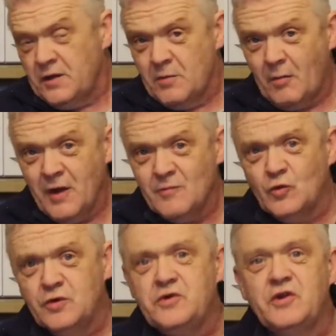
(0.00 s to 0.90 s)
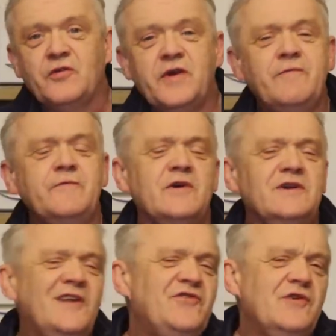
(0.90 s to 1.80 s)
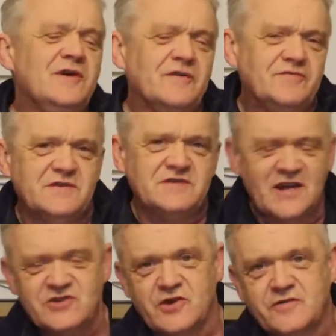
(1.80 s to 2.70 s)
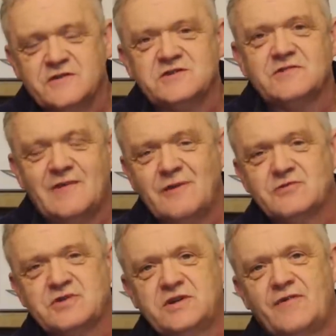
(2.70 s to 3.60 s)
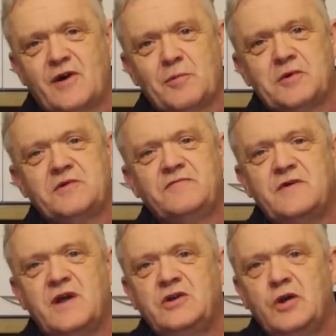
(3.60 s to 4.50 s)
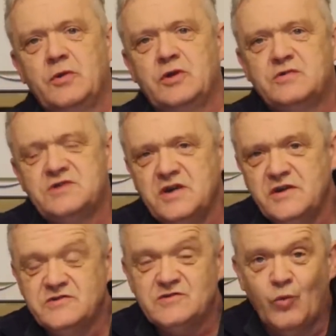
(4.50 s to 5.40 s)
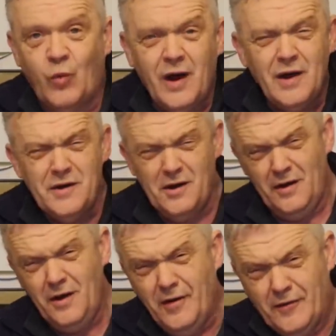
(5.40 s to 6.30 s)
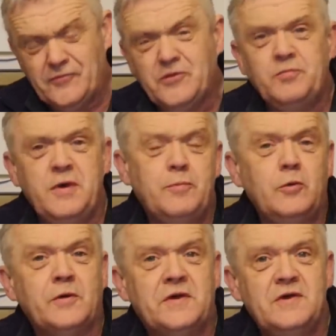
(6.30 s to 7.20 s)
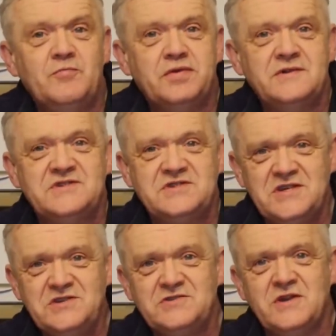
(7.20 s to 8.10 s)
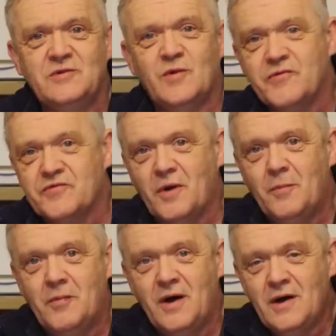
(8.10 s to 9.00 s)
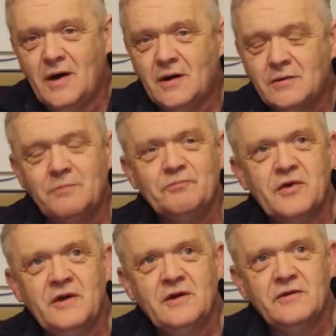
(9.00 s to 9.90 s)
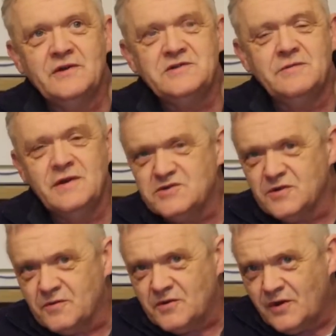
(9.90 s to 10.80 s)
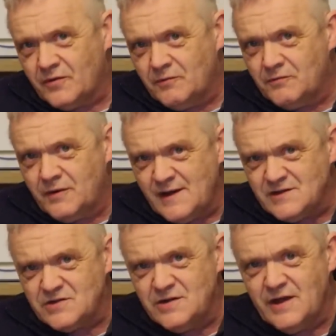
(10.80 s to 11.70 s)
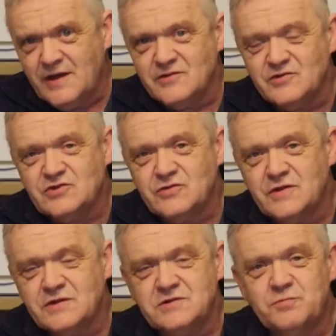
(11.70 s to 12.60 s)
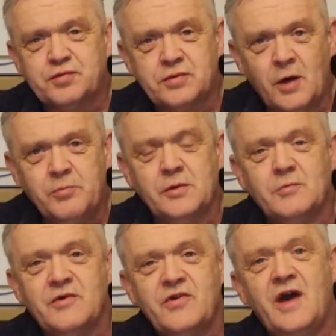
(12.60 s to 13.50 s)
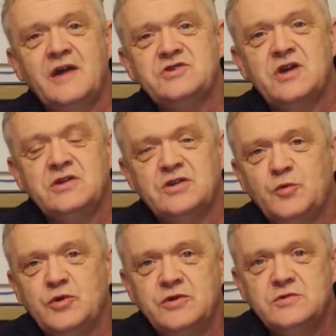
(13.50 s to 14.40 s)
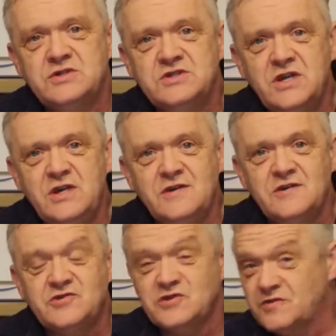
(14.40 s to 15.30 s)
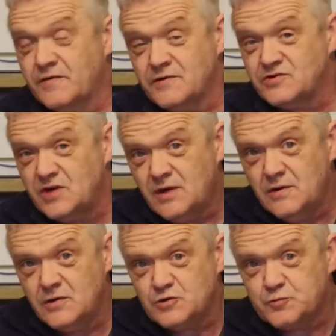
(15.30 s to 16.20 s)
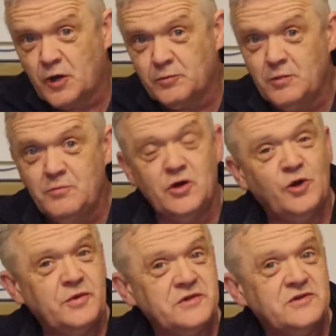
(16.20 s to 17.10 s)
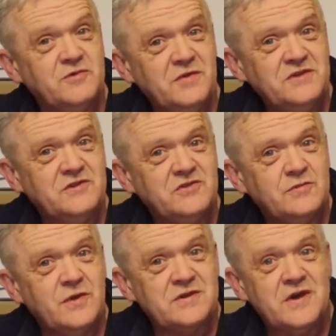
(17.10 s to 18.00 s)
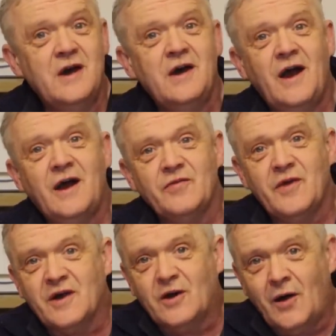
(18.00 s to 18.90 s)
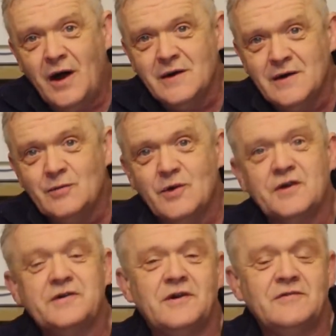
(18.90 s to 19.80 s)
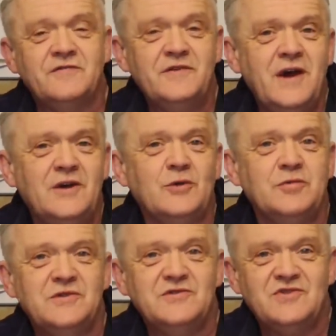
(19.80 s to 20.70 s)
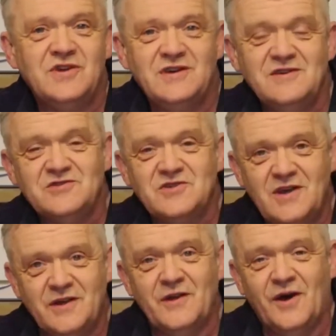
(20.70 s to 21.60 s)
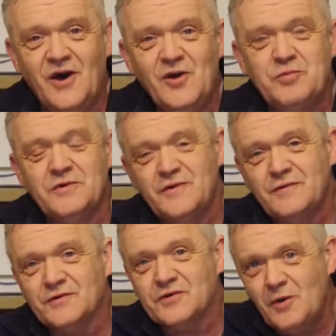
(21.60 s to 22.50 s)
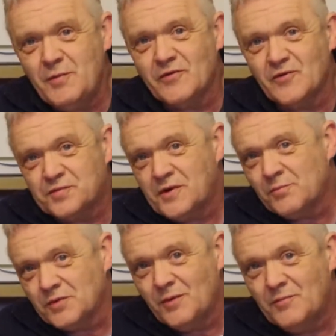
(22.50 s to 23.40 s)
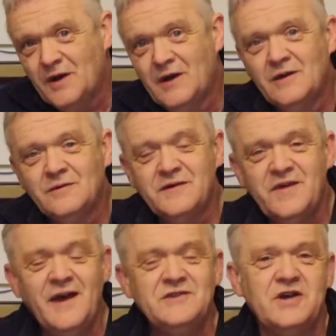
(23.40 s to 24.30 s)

Now, you might wonder, given the litany of disaster that surrounds the development of VWTs, why on earth do people keep persisting with them? Well, there's a reason, and the reason is there's a problem with HAWTs. It's a very serious problem, nobody's admitting to it, and they're quietly working on VWTs in the hope of overcoming the problem with